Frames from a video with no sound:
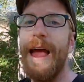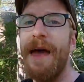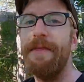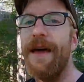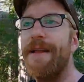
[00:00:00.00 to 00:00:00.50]

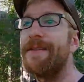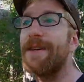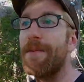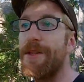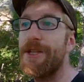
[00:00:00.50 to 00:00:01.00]
and then
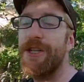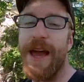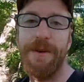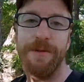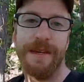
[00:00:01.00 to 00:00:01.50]
some of the
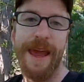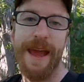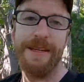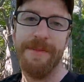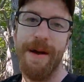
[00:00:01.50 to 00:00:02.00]
shadows
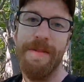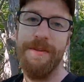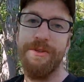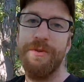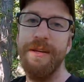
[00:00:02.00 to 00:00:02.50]
cast by the
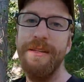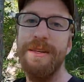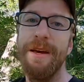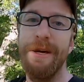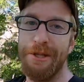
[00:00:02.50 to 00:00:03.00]

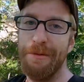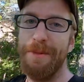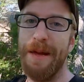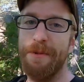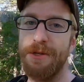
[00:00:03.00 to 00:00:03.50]
trees should
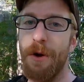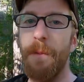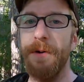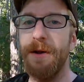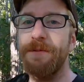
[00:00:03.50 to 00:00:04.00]
be able to
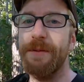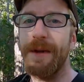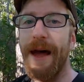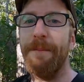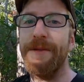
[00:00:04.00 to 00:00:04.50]
open up some
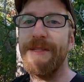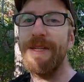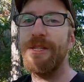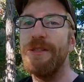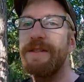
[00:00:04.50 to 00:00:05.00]

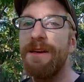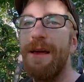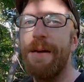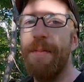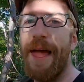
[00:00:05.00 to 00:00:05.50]
compositions
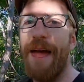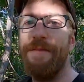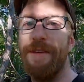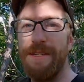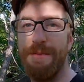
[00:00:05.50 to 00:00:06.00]
by
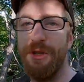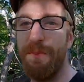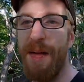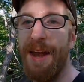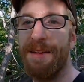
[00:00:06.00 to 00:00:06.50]
having some
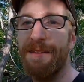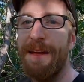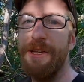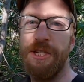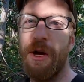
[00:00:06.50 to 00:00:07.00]
dramatic
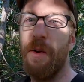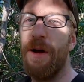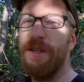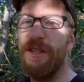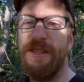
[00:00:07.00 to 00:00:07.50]
light show
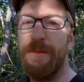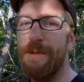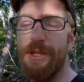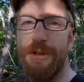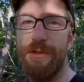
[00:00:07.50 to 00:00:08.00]
on just some
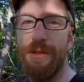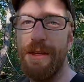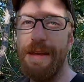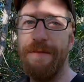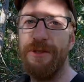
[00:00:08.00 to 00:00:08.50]
certain
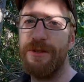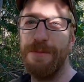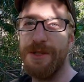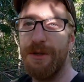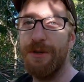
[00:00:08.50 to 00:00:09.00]
leaves or
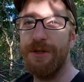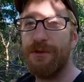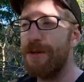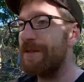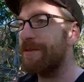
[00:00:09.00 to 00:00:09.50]
some certain
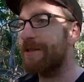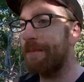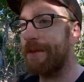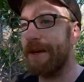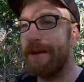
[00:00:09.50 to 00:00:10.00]
trees or
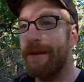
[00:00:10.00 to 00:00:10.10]
something.